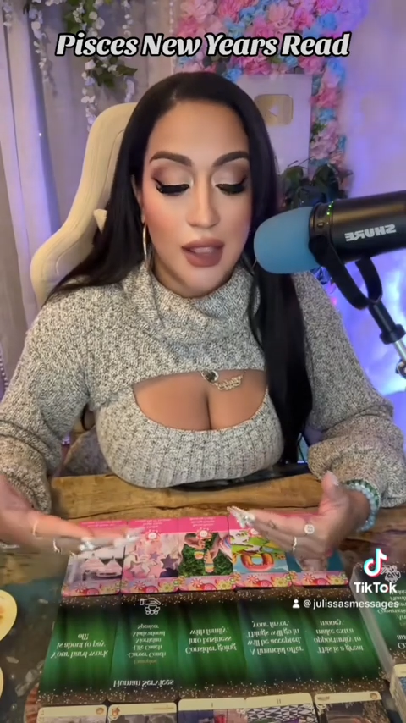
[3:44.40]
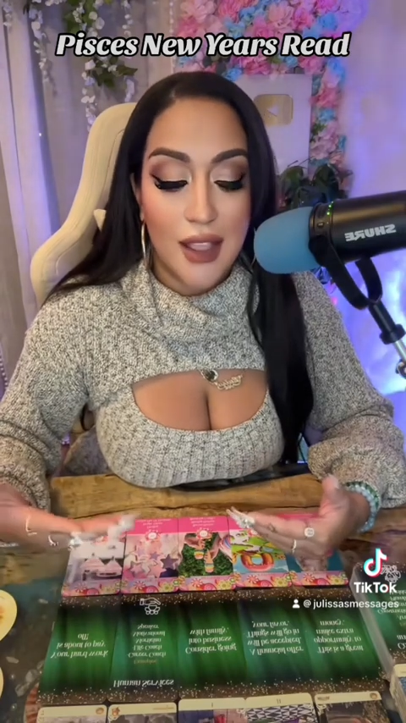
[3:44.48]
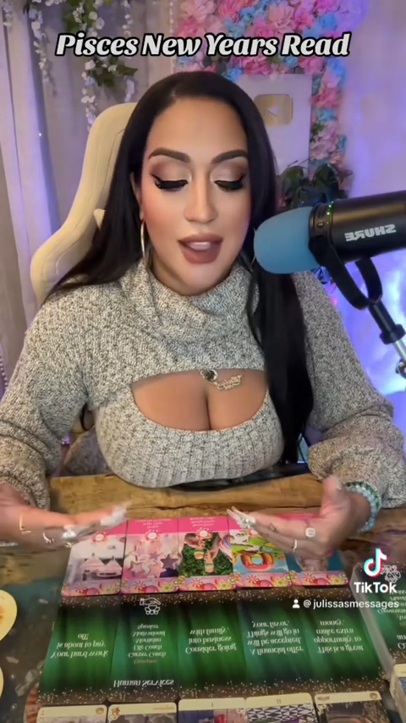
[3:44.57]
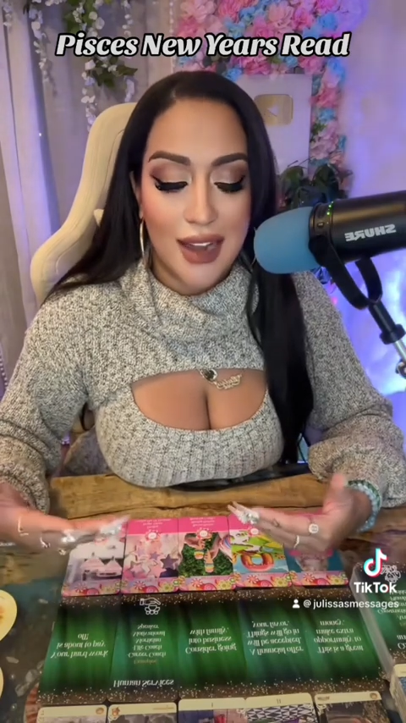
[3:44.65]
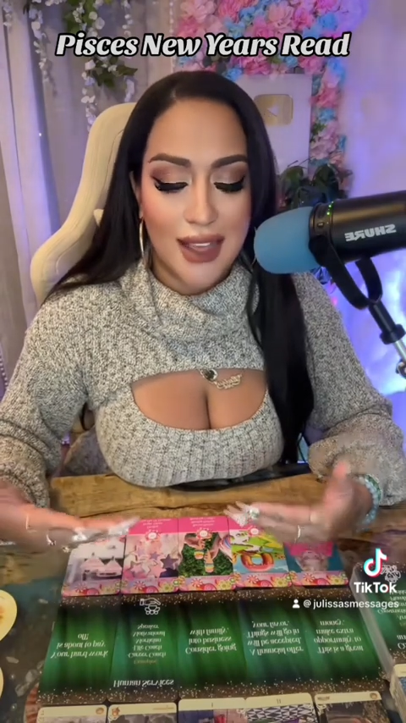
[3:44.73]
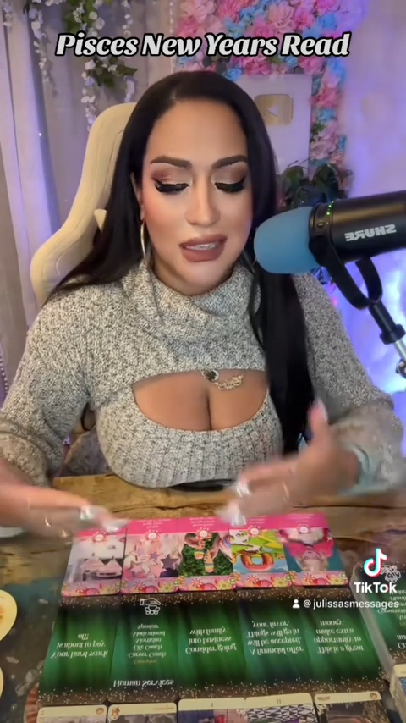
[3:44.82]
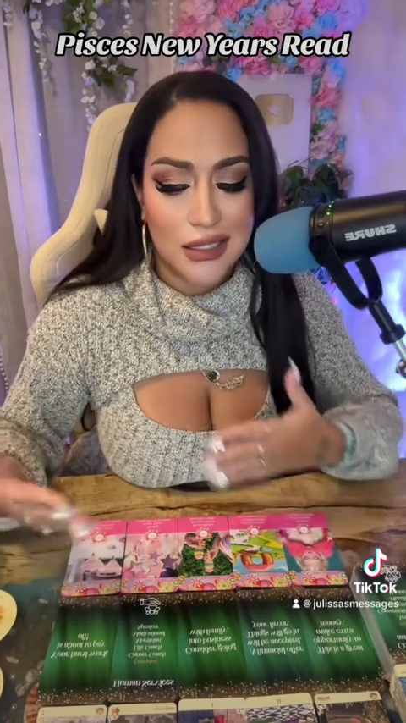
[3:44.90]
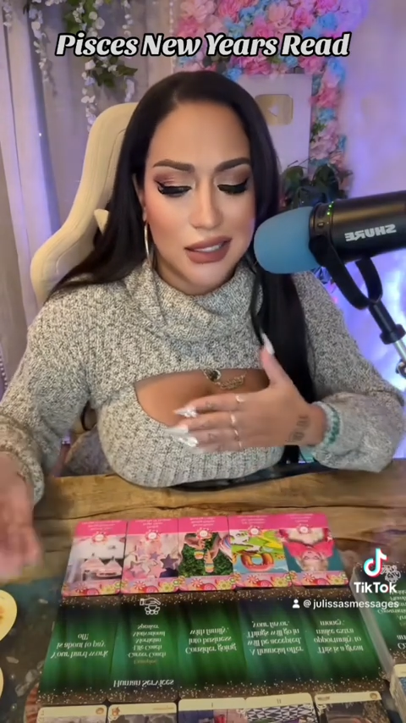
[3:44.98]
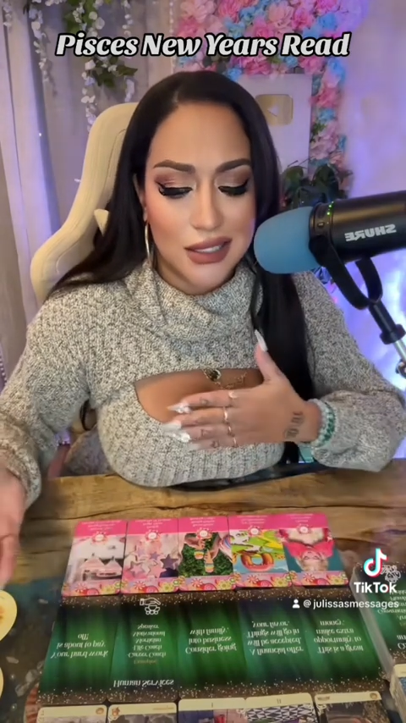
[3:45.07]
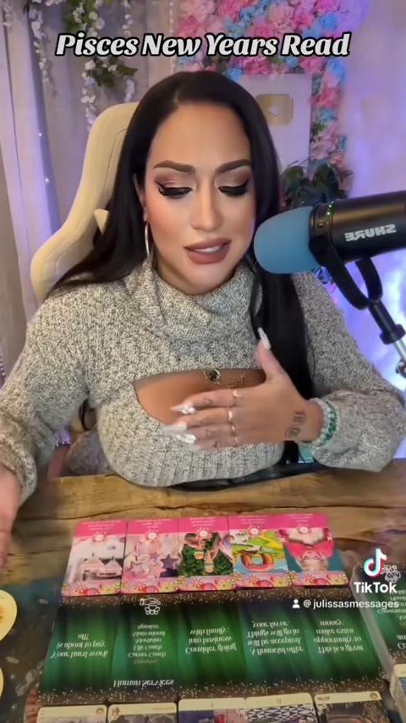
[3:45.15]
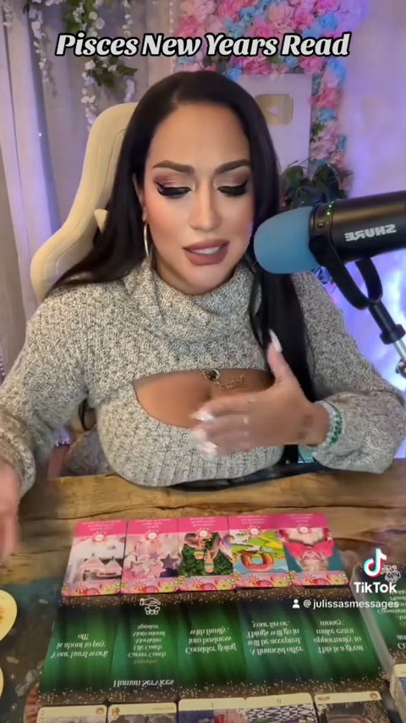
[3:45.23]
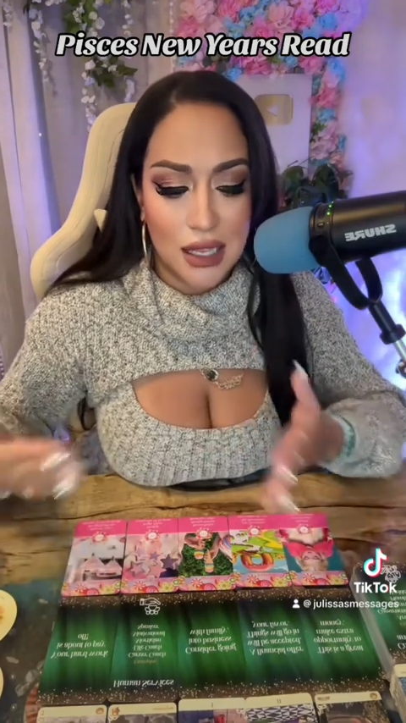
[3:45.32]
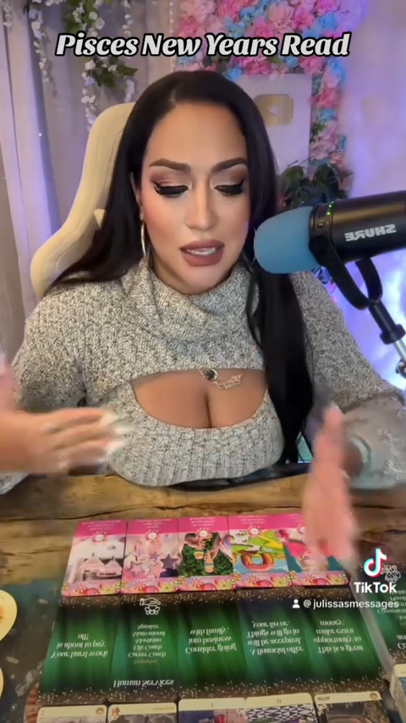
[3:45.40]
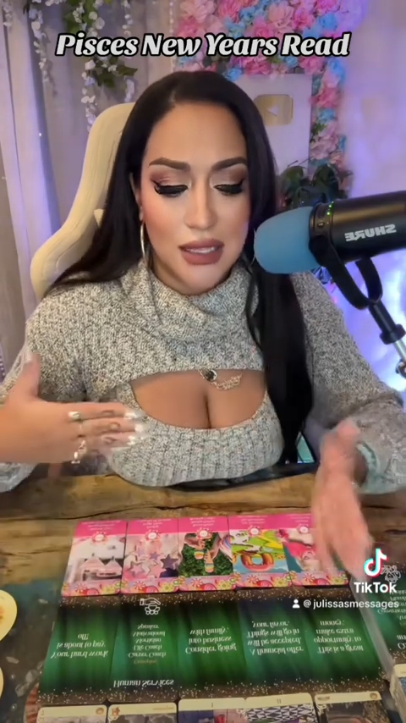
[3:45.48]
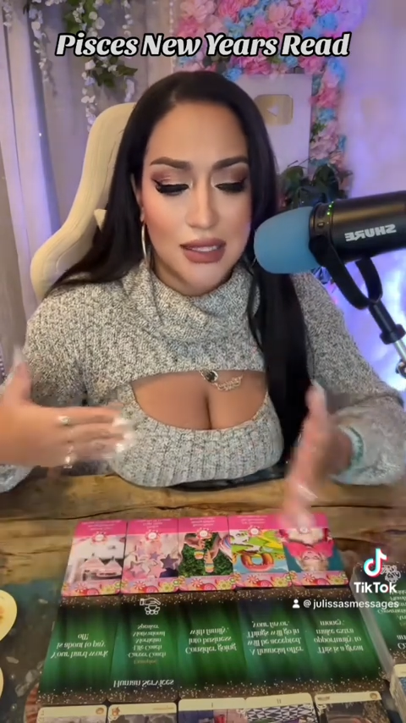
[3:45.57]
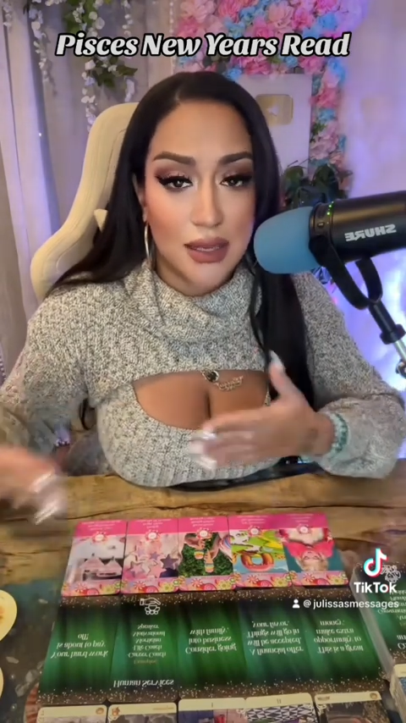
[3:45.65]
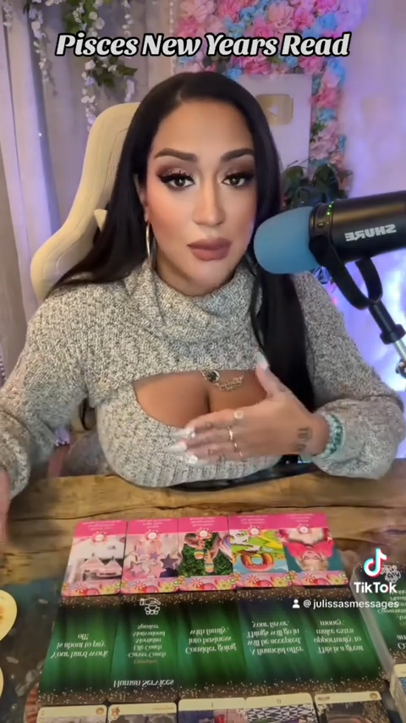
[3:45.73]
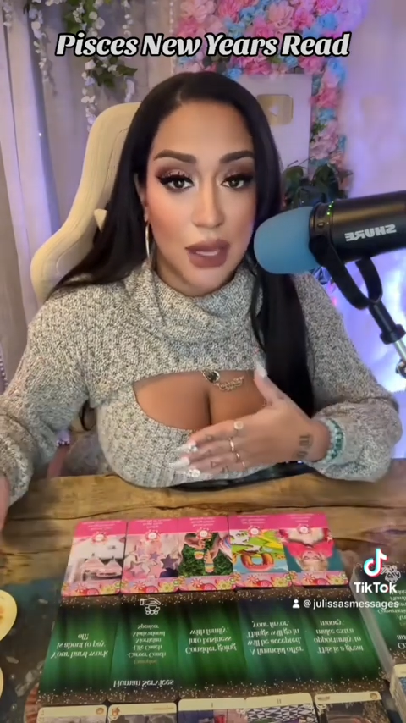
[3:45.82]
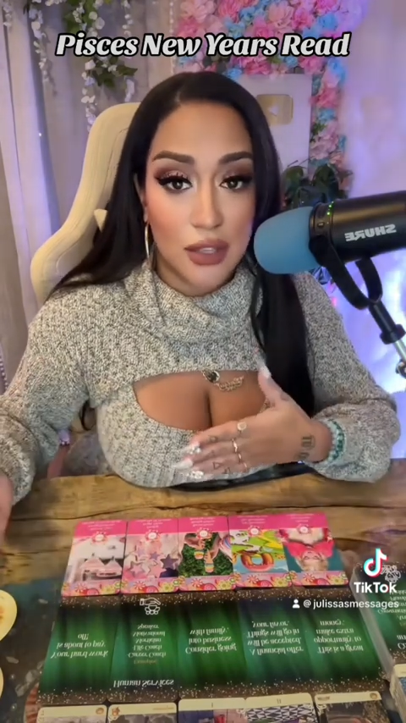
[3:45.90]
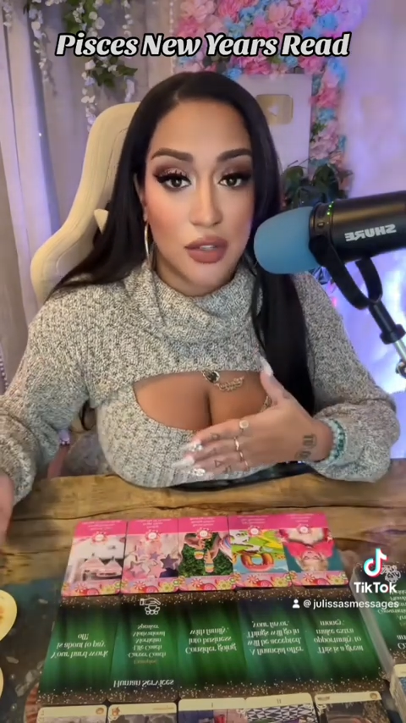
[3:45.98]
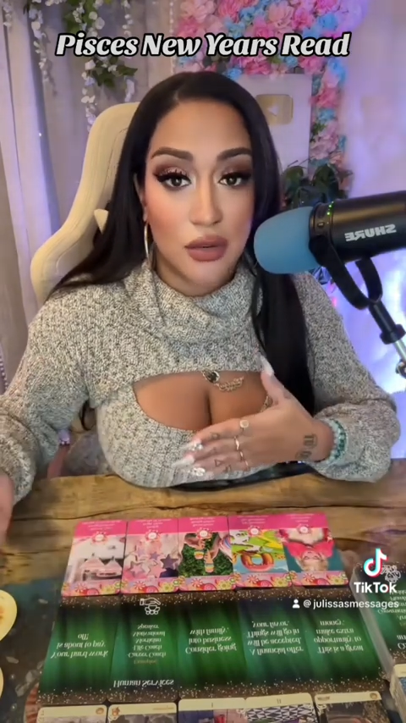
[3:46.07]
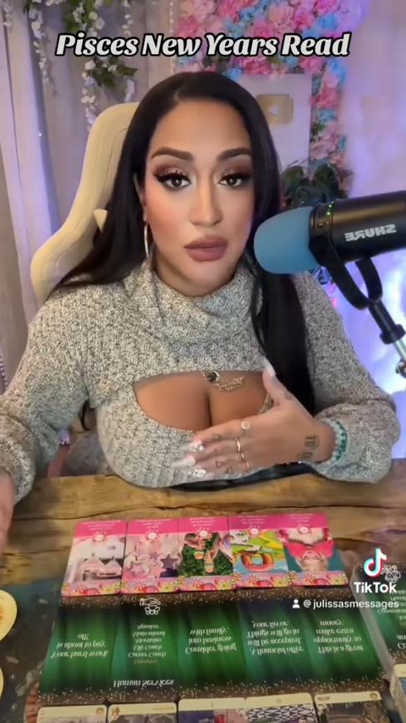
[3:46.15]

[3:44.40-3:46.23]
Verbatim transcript: And like I did say, it did match your